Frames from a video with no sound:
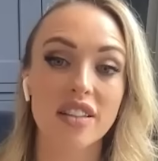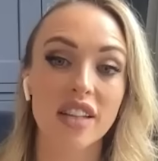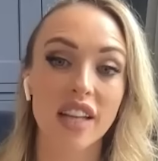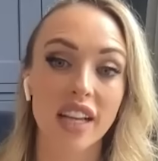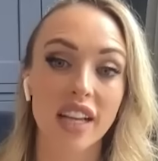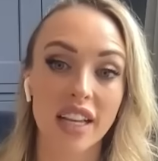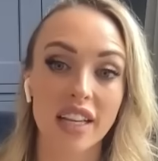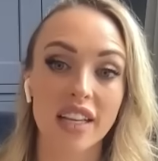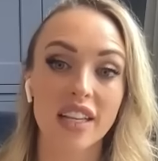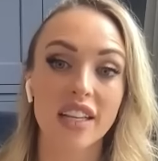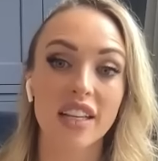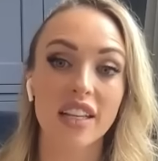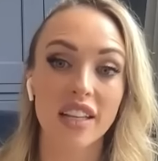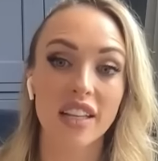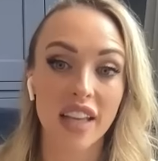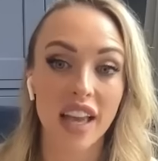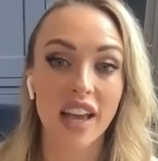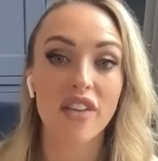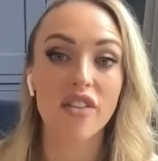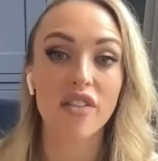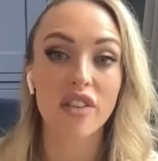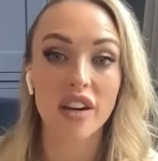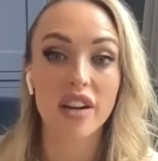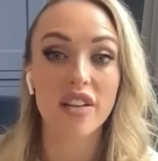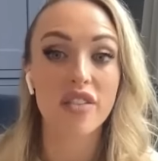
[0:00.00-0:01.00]
like
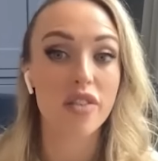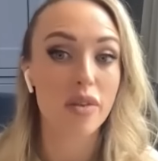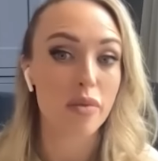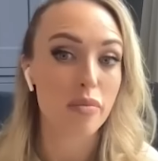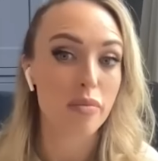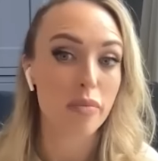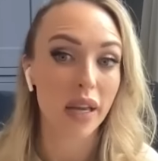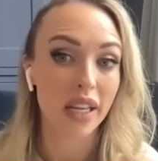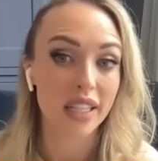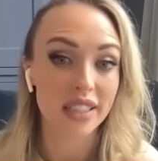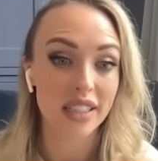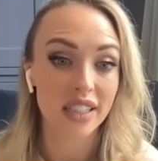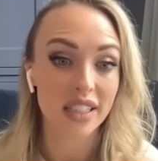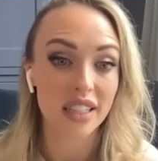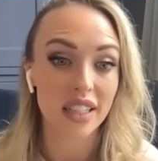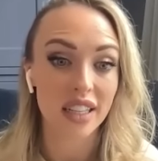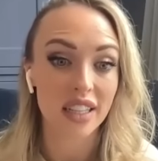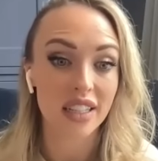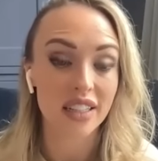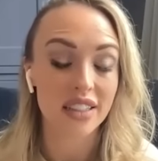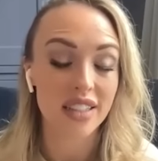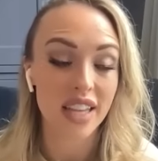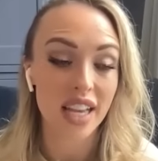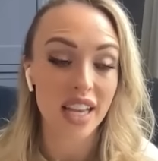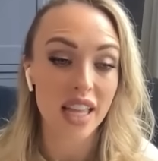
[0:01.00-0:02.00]
get rid of them
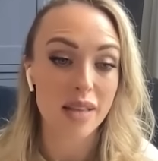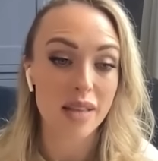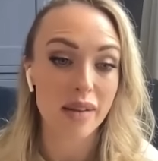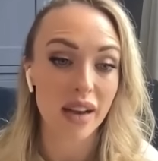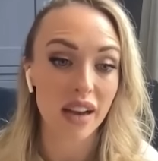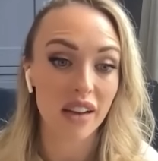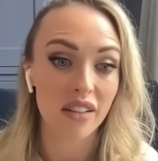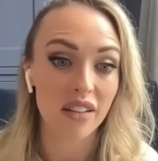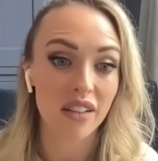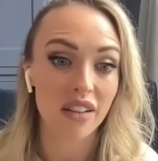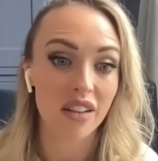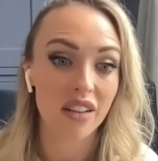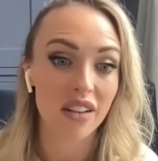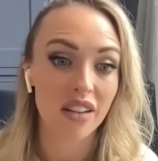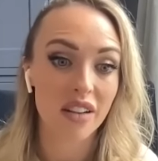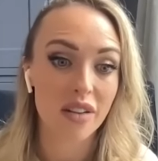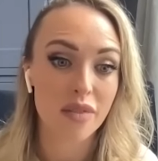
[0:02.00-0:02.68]
basically and take them out.